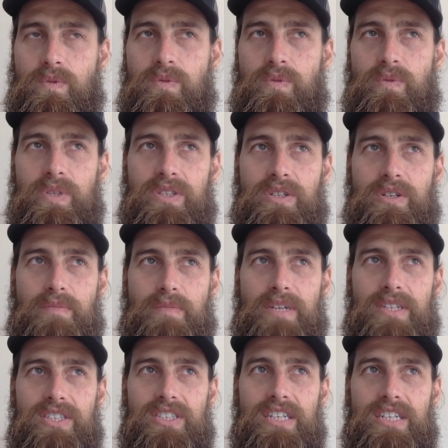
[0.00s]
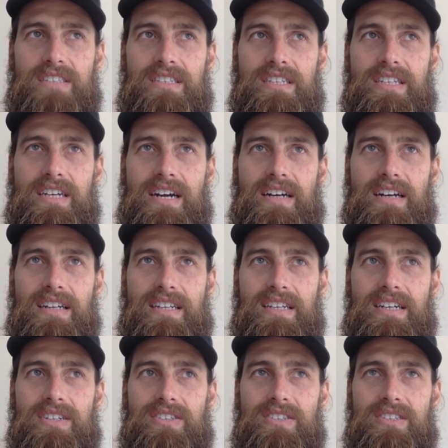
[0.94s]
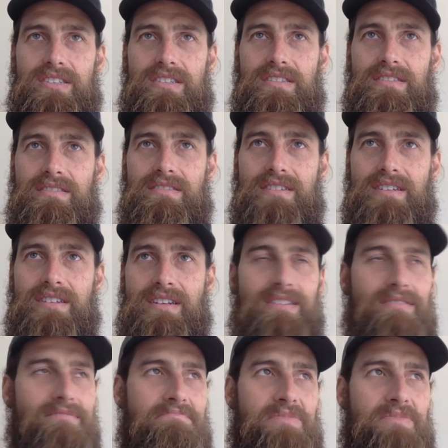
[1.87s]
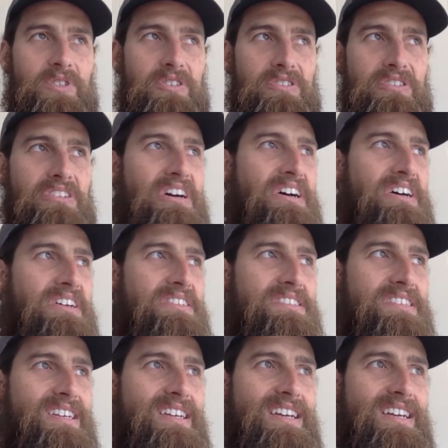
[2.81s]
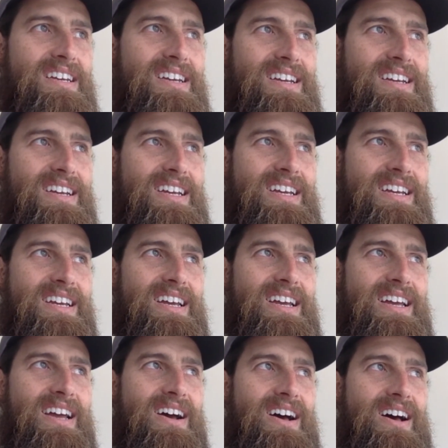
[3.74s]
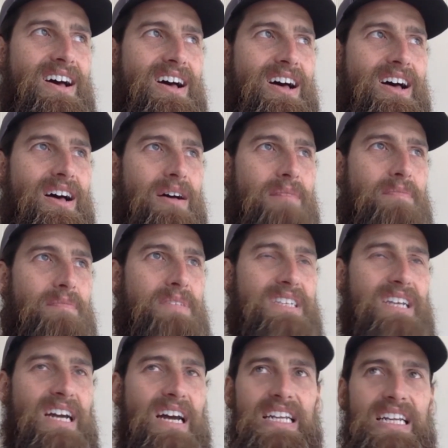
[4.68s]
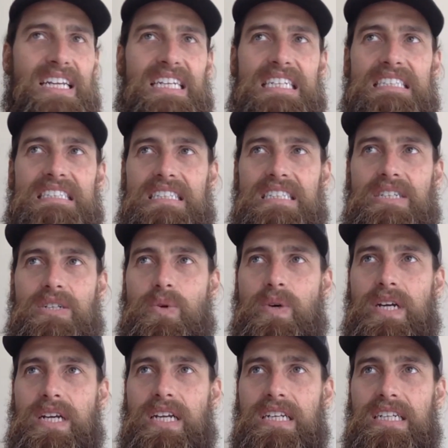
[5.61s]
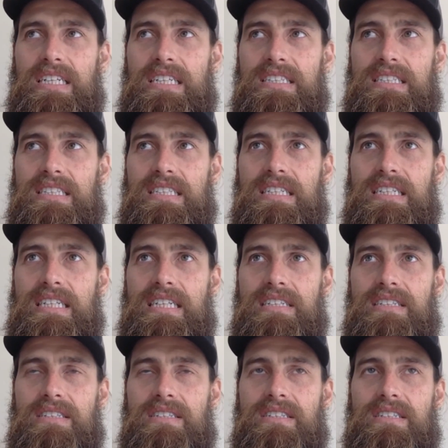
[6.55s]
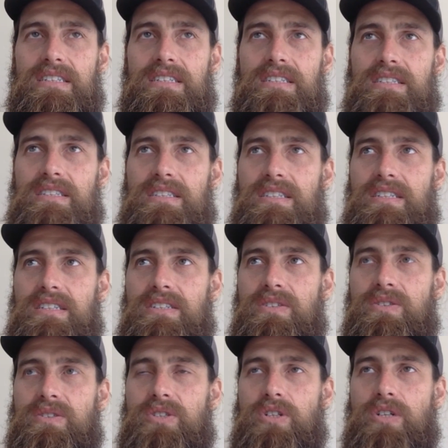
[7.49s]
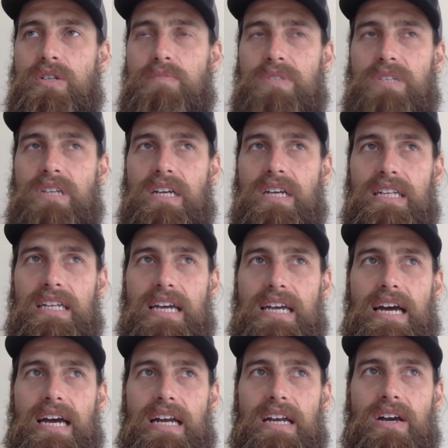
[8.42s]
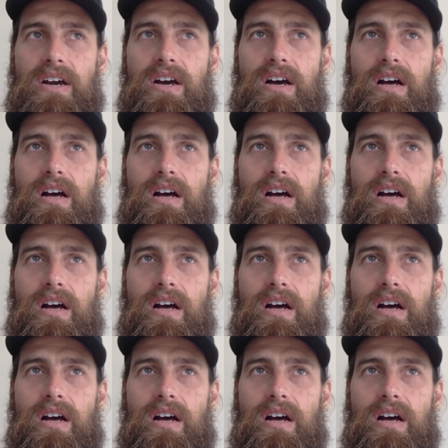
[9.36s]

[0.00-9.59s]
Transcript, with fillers: we took my jet ski out there just 'cause it's kind of easy, quick and easy to do trips like that.